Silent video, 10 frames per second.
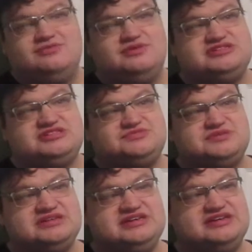Which is
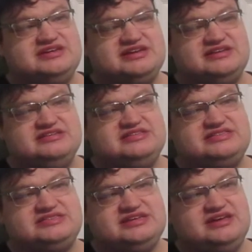really good because
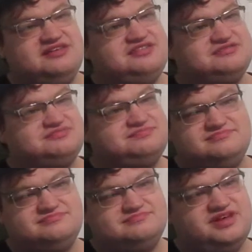the other
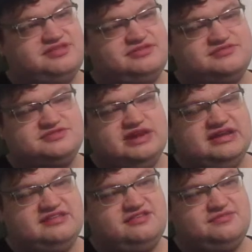mother of
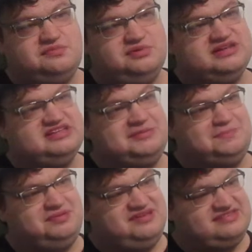dragons is really
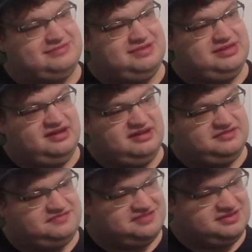pissing me
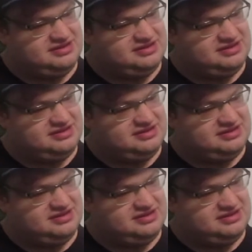off.